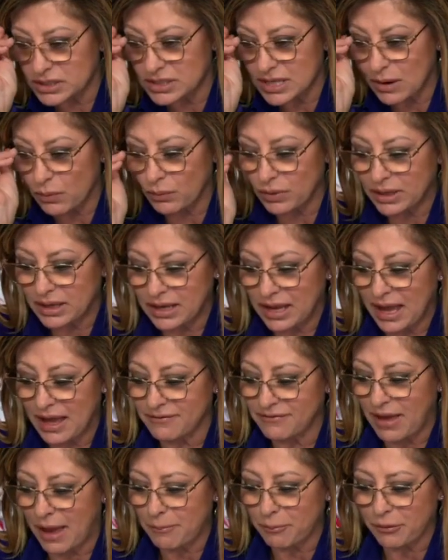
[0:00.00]
that we
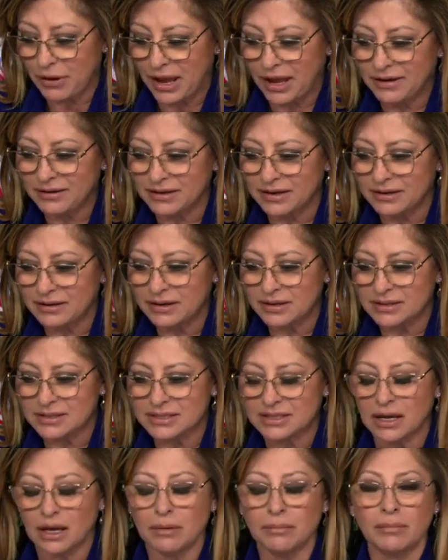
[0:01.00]
have apprehended,
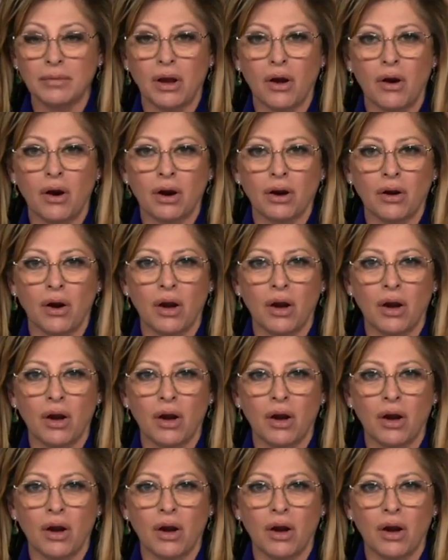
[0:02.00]
some are